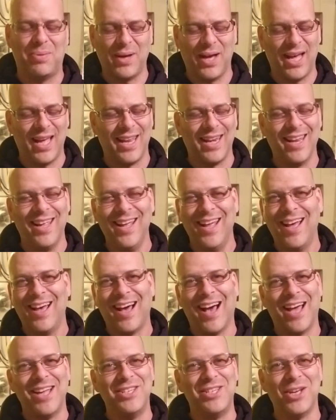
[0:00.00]
but.
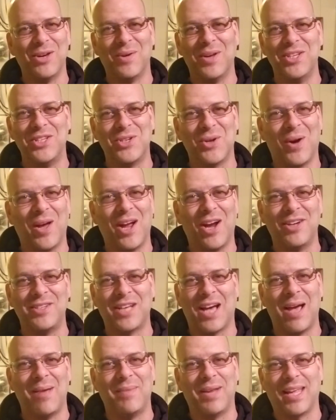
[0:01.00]
I do enjoy our
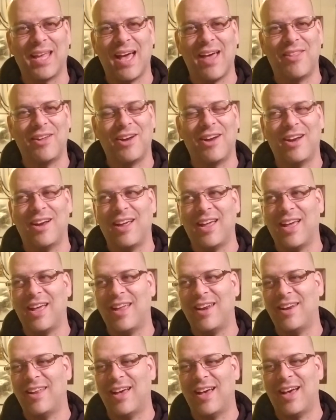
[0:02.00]
time together,
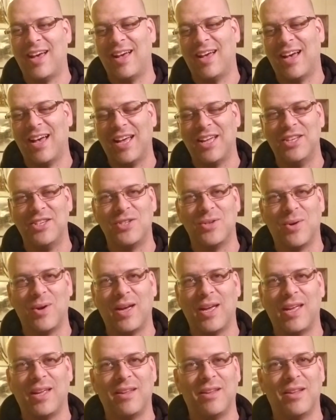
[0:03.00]
and uh, I
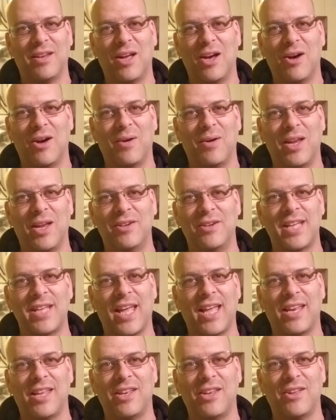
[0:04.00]
enjoy you know
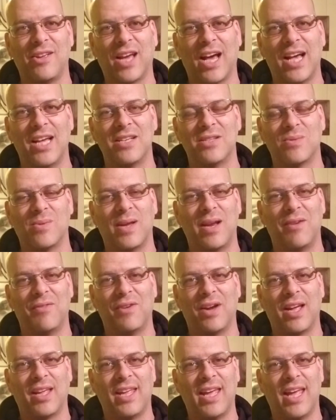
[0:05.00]
entertaining you guys whenever
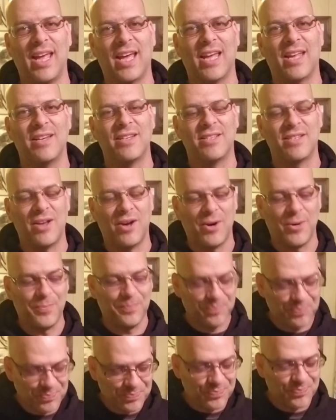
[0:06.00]
I can.
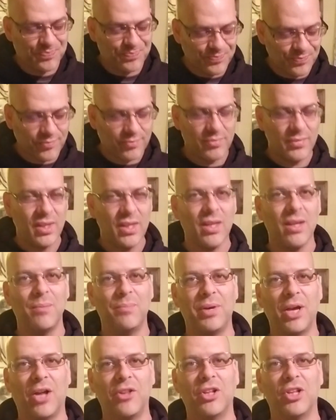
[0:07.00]
So
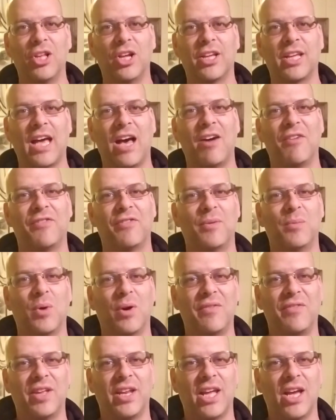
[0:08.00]
be on the lookout for
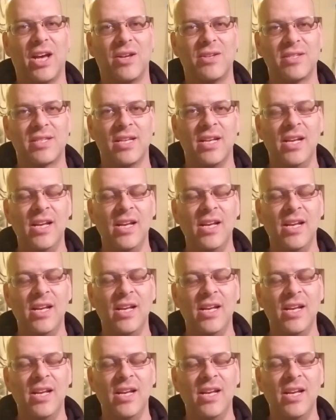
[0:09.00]
more videos.